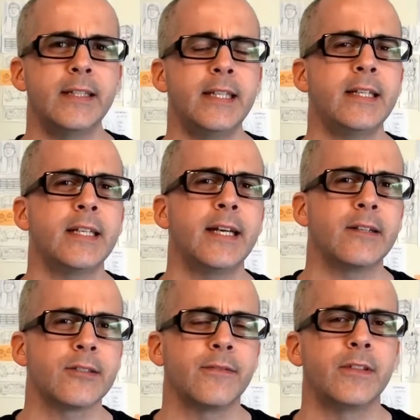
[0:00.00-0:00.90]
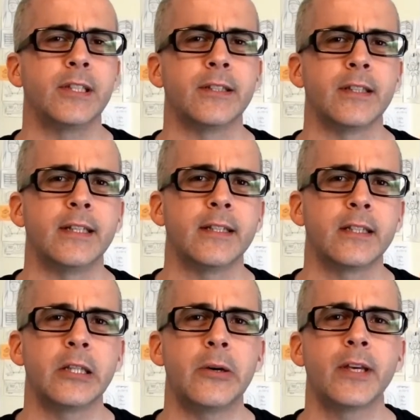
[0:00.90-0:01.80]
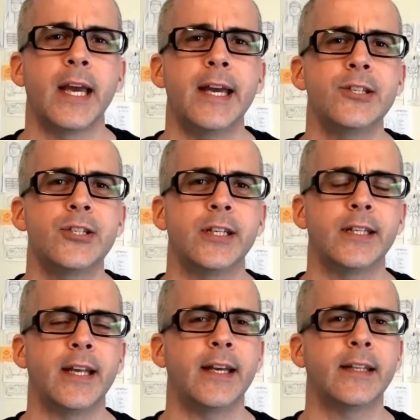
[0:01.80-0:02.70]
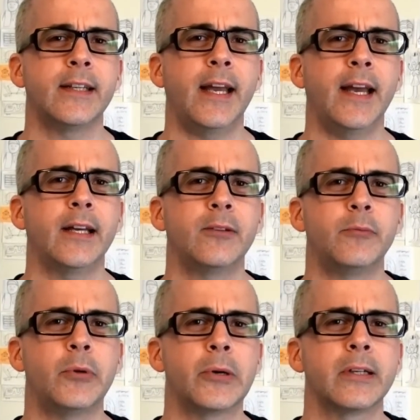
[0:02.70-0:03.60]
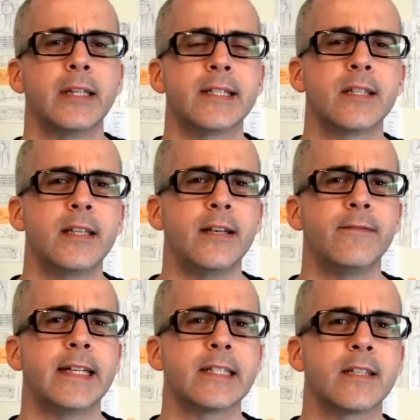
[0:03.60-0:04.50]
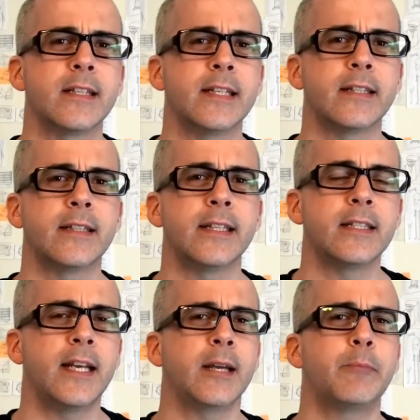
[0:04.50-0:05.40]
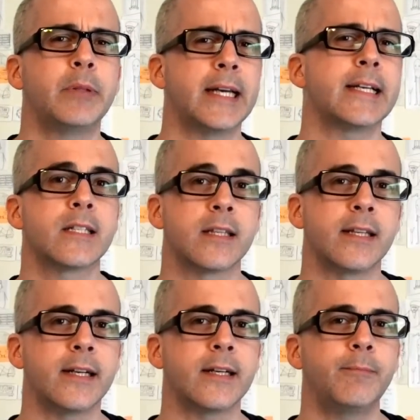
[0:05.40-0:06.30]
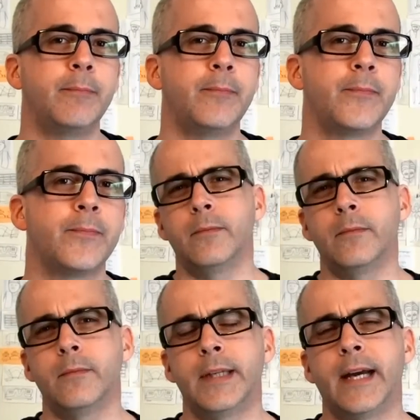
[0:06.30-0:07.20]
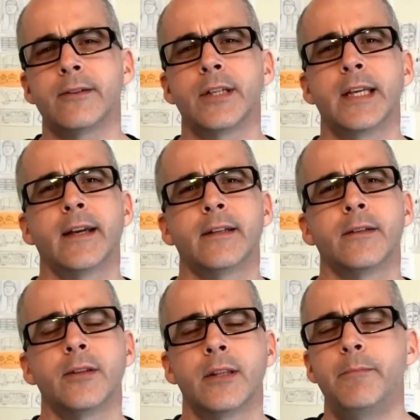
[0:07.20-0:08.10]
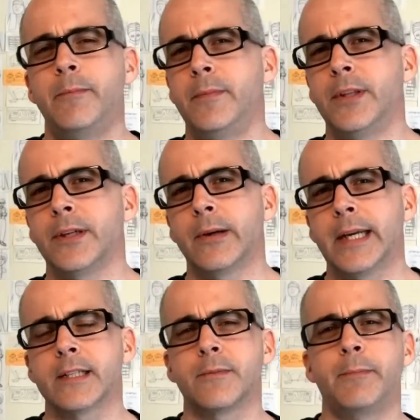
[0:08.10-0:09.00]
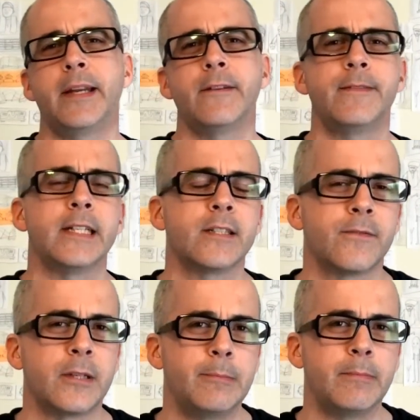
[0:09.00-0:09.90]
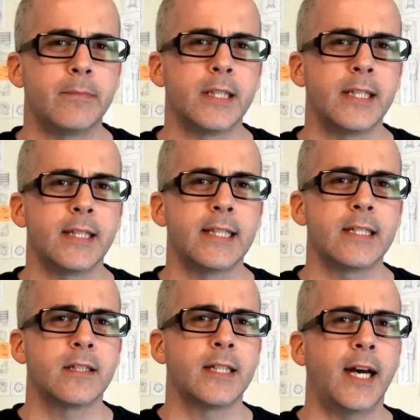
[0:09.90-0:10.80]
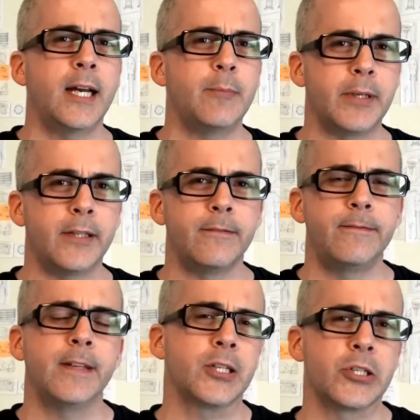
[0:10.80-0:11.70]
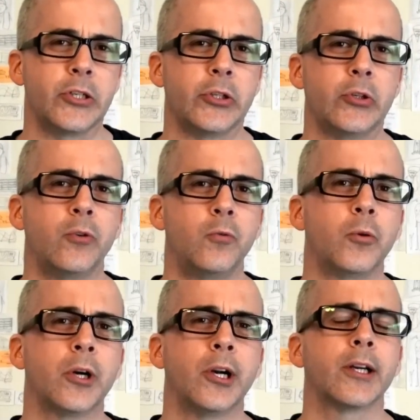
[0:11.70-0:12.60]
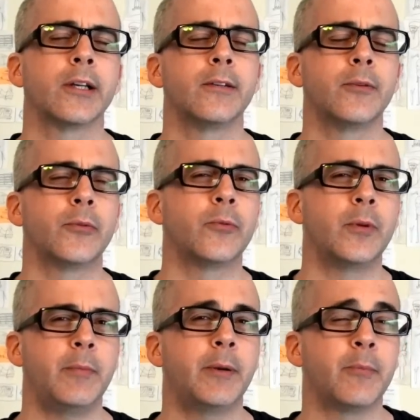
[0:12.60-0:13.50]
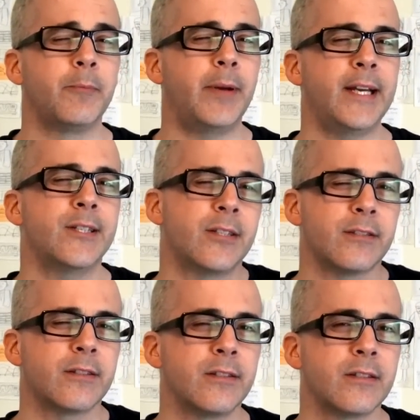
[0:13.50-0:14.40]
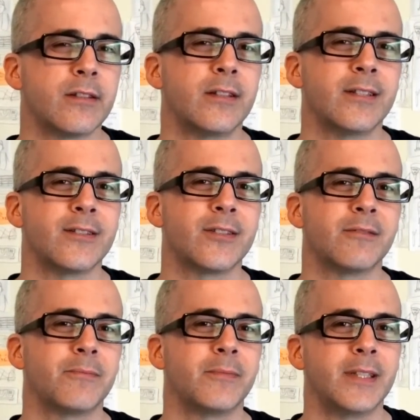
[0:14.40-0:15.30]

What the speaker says: details of the location and more or less the events that take place there. Now, to get the greatest benefits from this type of fictional work, remember, patience is